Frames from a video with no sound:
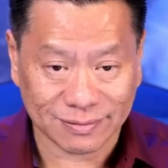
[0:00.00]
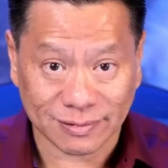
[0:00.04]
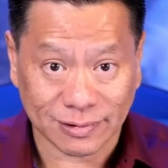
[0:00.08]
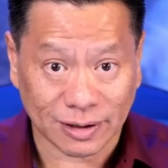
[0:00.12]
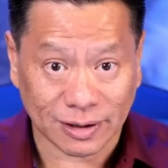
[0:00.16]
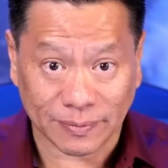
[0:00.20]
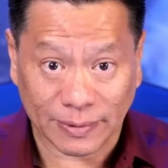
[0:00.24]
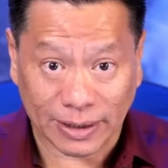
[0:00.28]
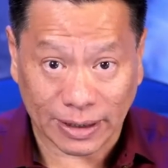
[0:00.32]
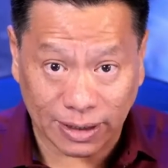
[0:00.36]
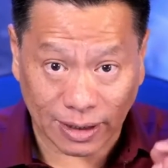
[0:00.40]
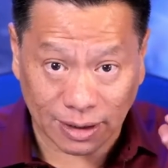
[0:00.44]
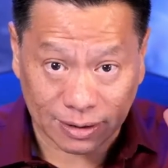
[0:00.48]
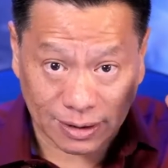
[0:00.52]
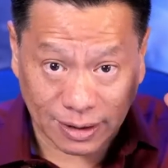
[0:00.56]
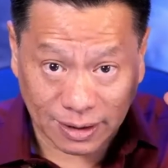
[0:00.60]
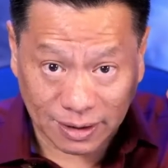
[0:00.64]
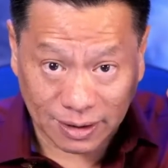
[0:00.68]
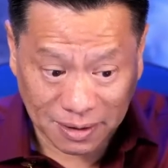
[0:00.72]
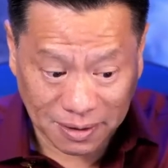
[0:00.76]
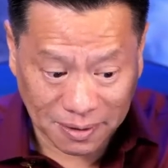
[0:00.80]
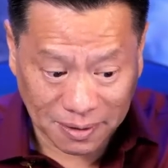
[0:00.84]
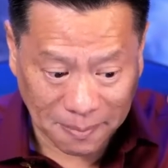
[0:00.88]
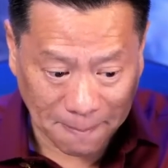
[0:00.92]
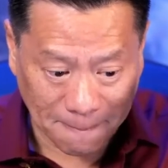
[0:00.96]
Anybody got that?
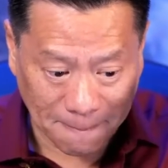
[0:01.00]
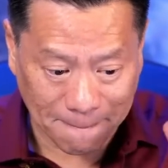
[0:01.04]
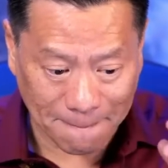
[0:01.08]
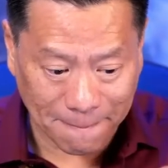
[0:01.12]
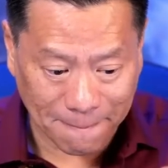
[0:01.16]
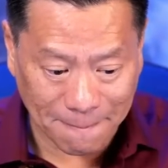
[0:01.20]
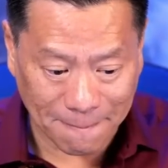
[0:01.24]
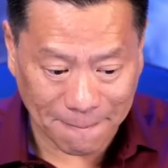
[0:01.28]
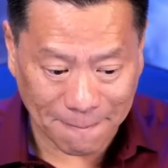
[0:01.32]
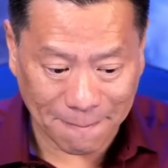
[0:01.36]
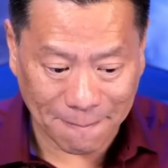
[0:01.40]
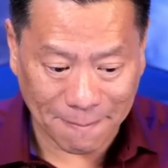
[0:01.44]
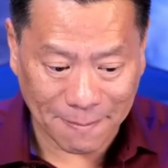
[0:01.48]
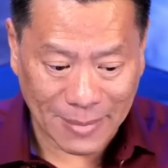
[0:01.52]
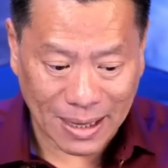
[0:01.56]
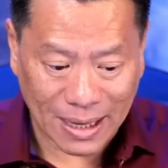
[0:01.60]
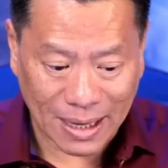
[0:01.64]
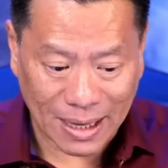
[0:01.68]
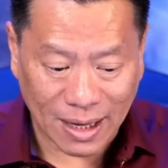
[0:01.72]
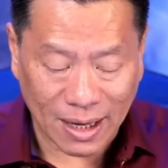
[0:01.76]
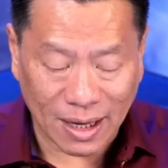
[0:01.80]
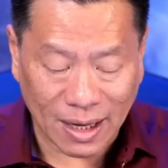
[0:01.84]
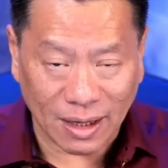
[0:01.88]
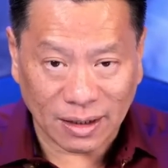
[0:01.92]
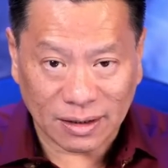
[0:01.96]

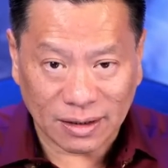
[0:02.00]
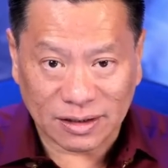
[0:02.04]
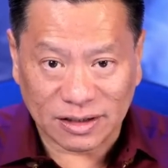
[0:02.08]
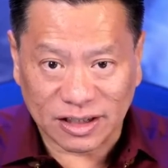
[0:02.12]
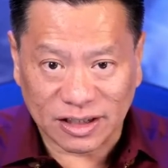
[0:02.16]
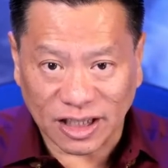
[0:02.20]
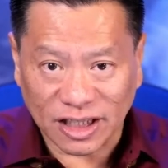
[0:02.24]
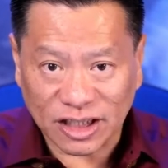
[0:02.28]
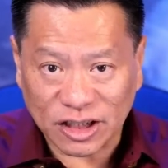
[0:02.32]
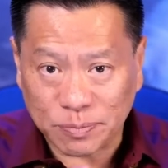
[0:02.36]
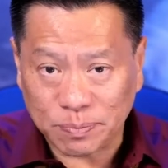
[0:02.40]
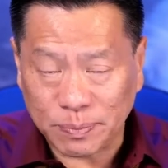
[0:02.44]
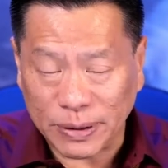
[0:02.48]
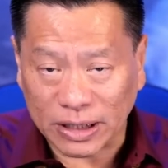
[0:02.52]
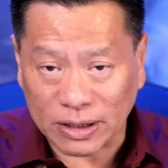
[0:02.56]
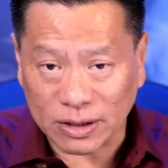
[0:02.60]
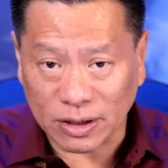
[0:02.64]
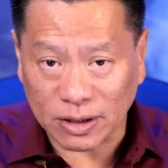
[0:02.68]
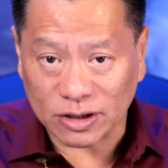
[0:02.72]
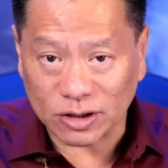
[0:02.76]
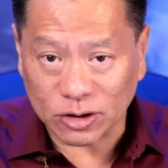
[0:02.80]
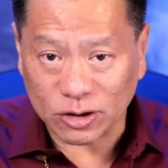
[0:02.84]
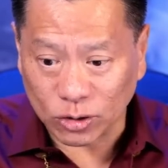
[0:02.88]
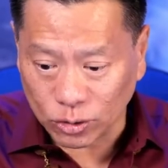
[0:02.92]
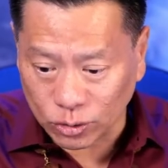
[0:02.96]
Just
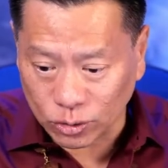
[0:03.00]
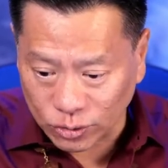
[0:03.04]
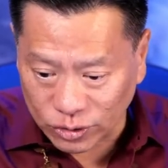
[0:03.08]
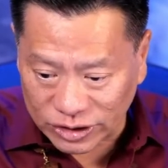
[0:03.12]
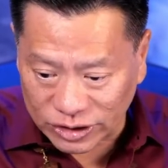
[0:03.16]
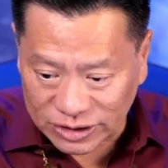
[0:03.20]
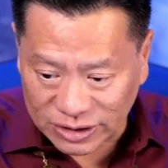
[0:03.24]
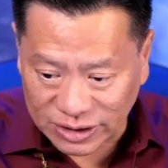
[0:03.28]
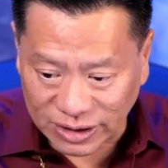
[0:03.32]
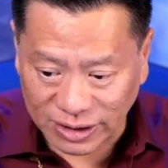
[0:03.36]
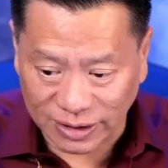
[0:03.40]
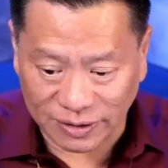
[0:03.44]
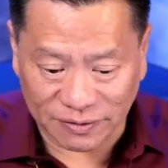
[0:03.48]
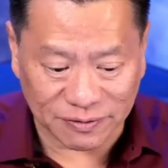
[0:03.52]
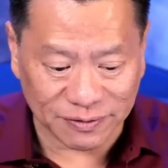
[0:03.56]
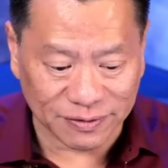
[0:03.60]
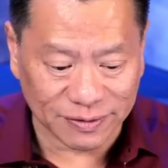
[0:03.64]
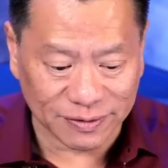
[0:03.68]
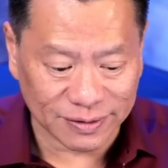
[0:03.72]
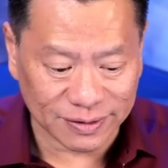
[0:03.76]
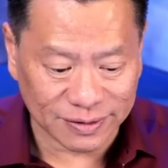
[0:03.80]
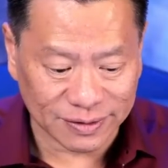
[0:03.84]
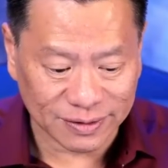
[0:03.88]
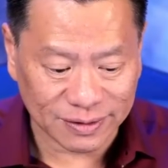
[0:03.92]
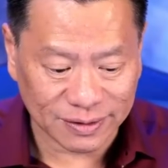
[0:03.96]
because you receive
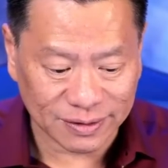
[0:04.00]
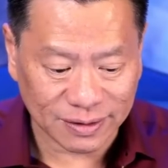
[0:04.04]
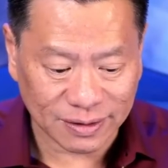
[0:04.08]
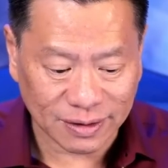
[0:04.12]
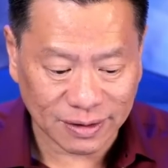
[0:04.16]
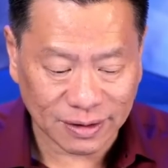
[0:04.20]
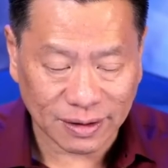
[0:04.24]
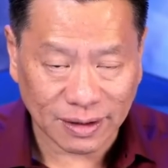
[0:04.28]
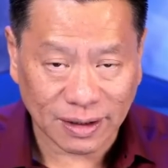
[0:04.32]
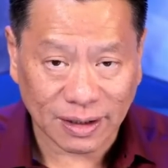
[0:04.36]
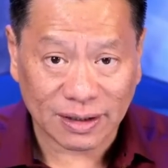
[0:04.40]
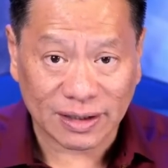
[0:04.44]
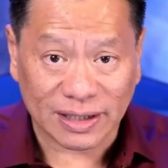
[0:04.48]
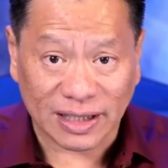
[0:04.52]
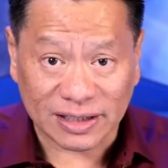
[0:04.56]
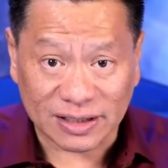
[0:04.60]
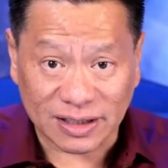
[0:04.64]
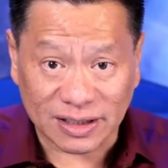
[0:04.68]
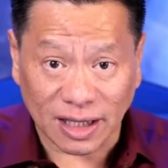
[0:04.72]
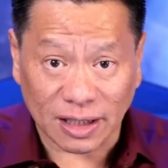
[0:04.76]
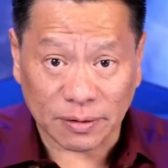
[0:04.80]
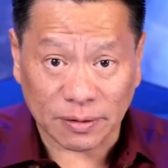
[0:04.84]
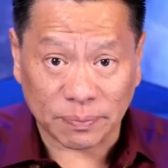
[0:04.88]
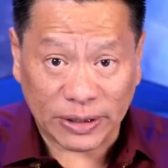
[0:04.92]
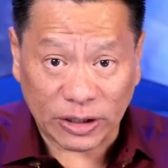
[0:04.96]
does
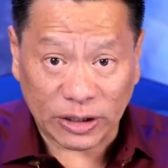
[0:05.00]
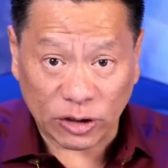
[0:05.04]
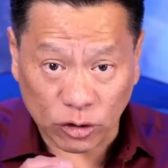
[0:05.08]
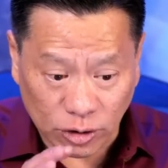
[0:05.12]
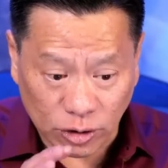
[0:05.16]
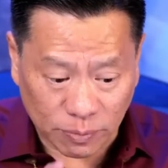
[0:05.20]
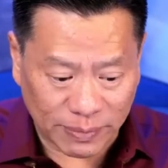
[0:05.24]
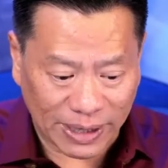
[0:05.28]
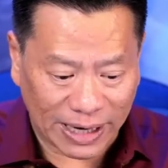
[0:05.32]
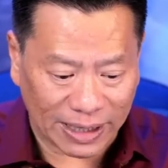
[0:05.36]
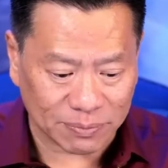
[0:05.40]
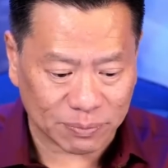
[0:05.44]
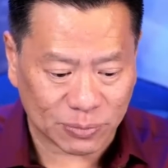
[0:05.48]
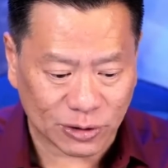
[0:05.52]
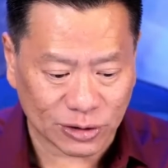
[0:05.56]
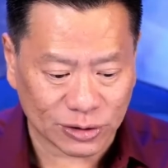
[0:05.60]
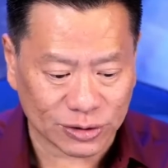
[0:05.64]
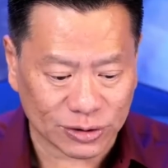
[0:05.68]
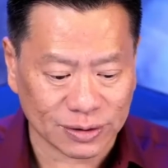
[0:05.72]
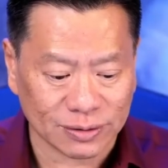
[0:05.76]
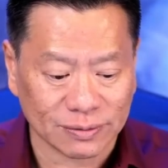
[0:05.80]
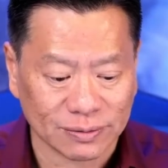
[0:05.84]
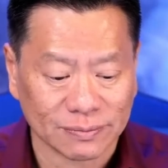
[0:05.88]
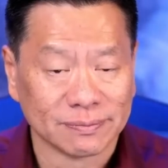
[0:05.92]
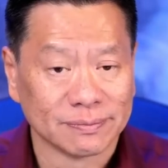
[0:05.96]
not mean you're a bad
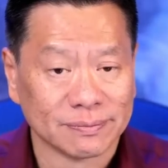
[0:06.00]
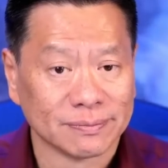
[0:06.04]
person.